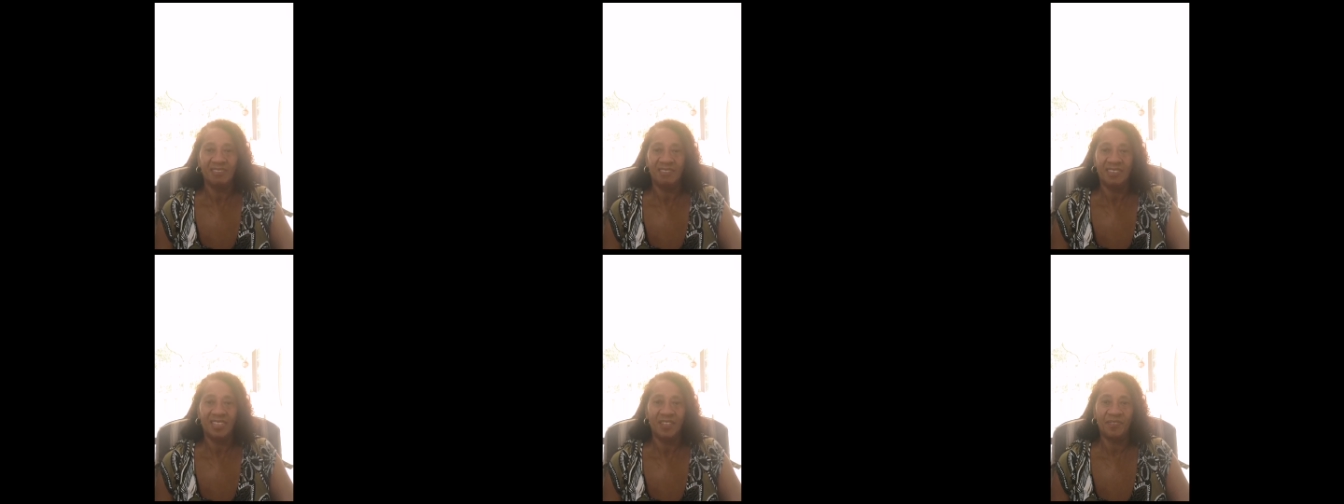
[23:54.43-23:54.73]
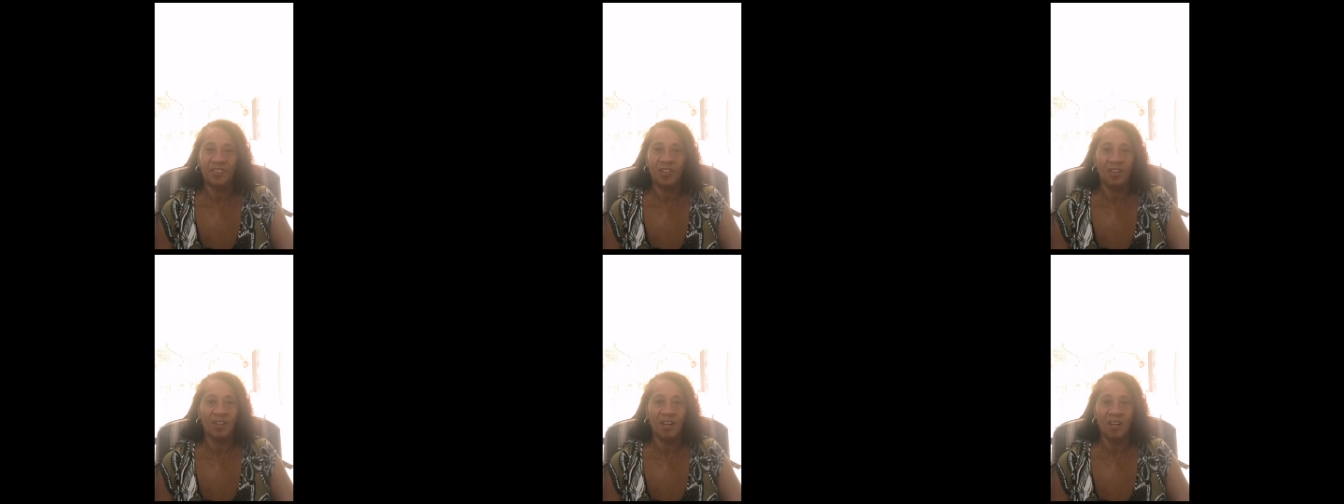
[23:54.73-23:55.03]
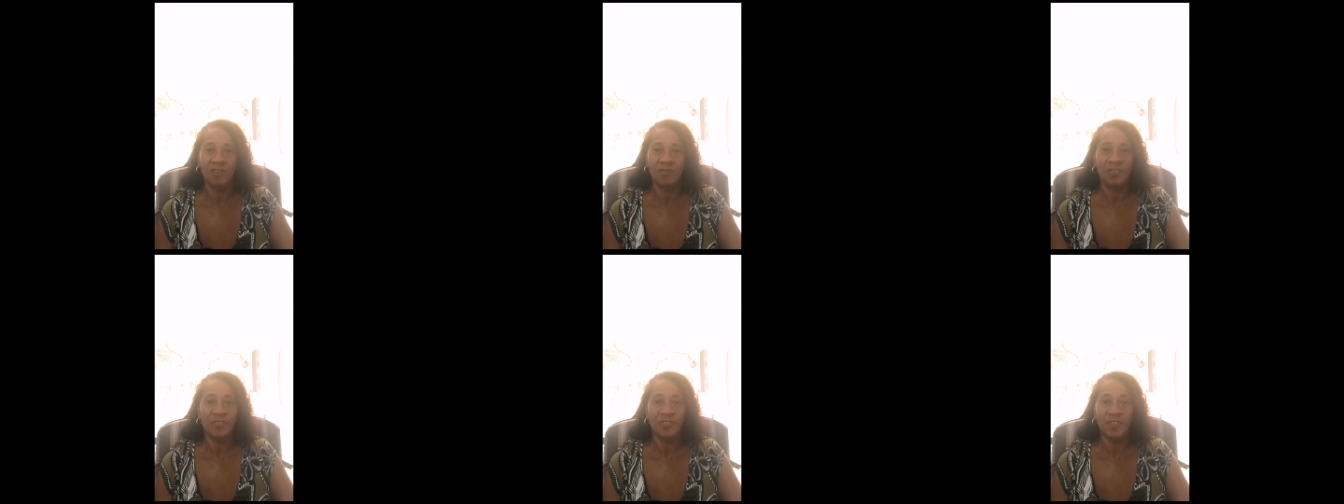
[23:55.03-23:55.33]
they've got
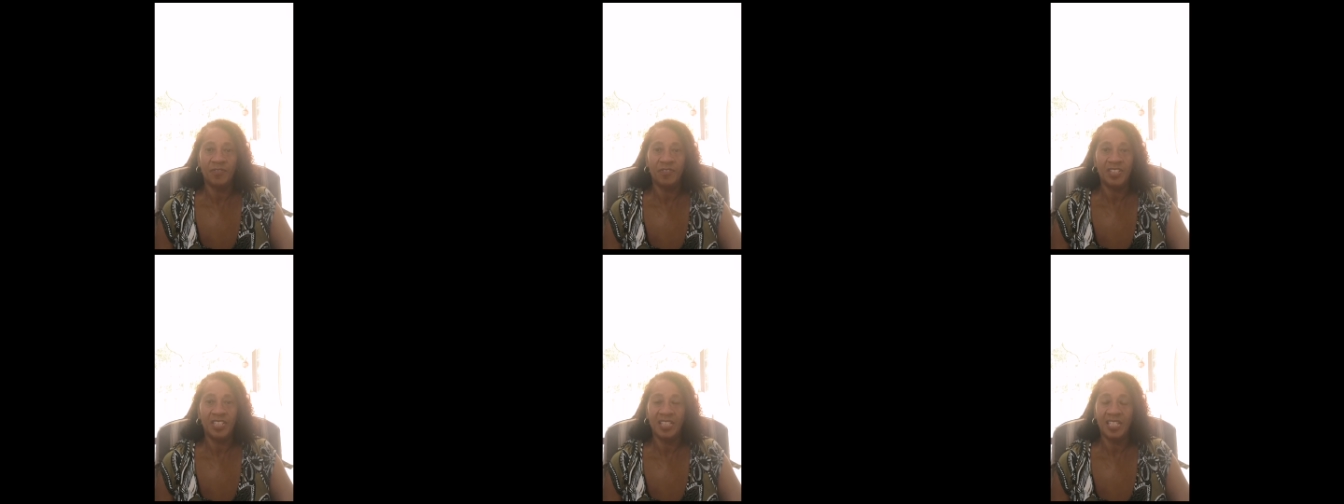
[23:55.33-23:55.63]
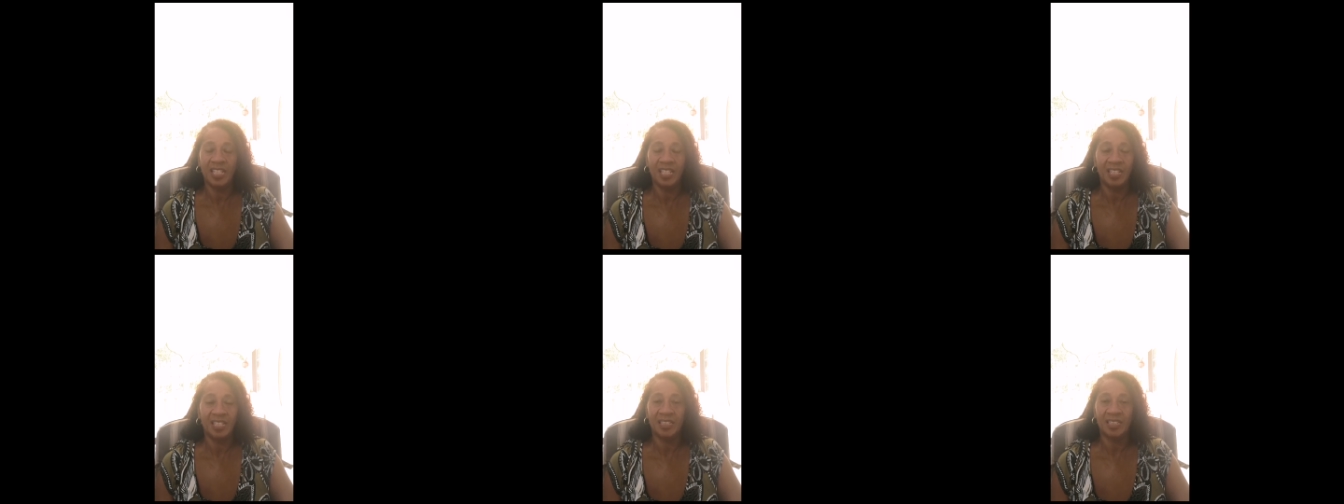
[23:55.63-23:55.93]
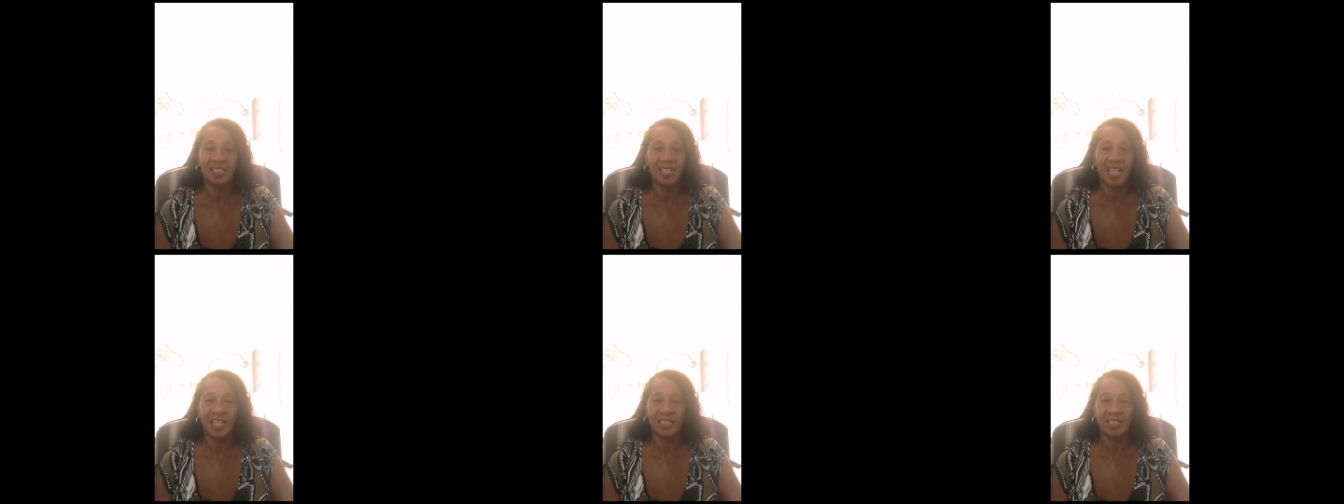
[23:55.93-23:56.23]
over 50
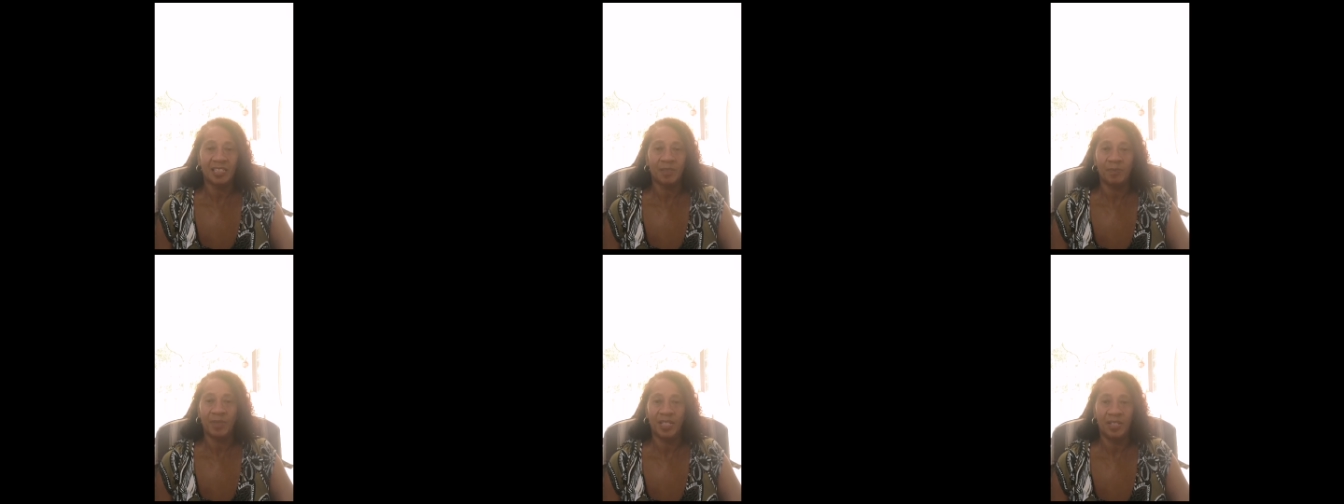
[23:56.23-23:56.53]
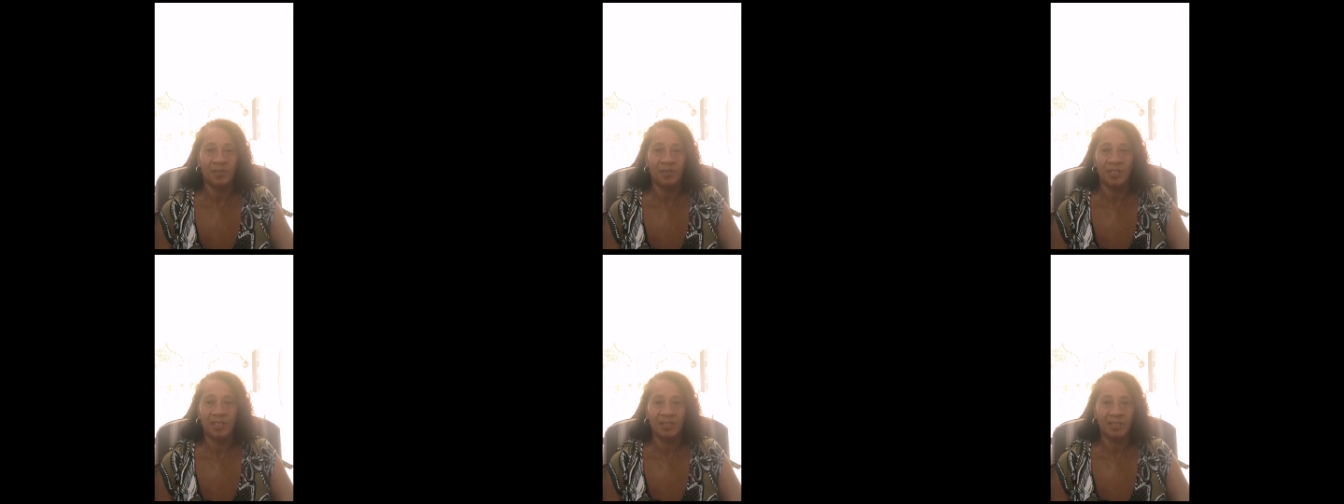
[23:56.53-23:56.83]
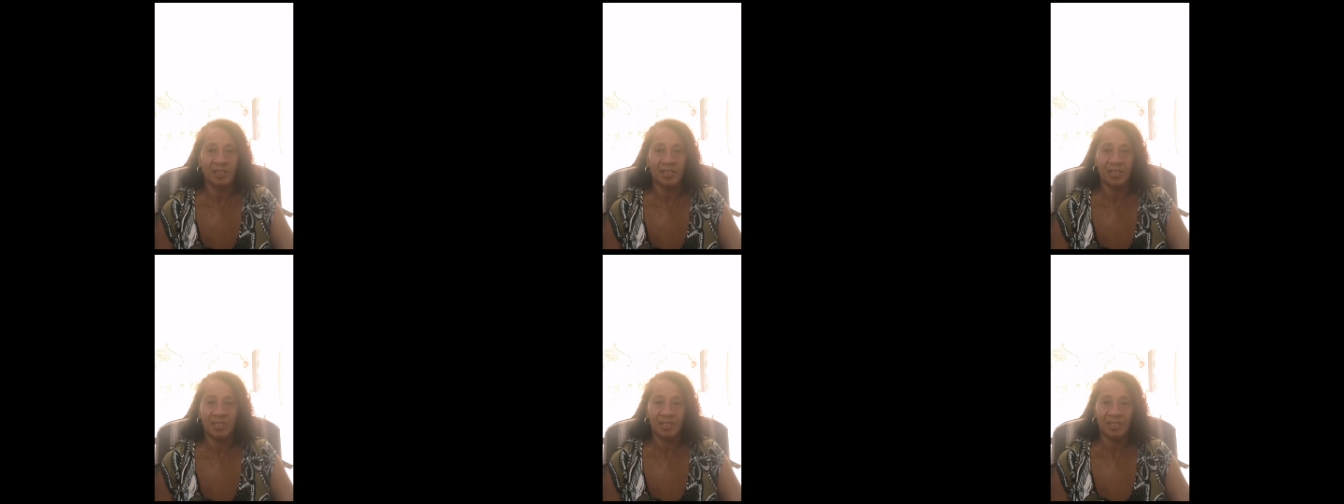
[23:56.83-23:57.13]
years
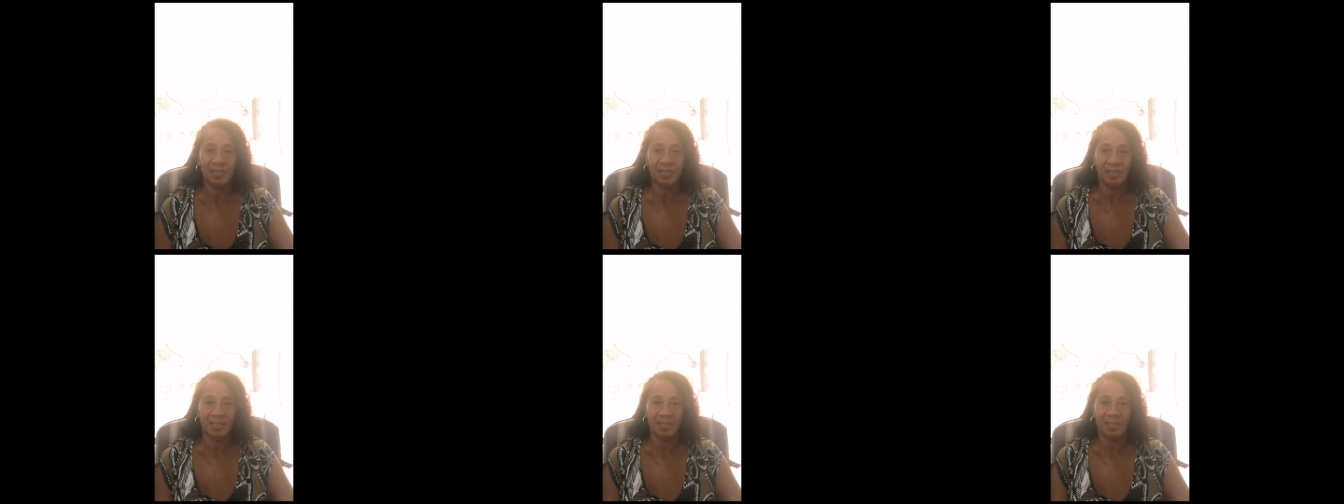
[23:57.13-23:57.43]
experience.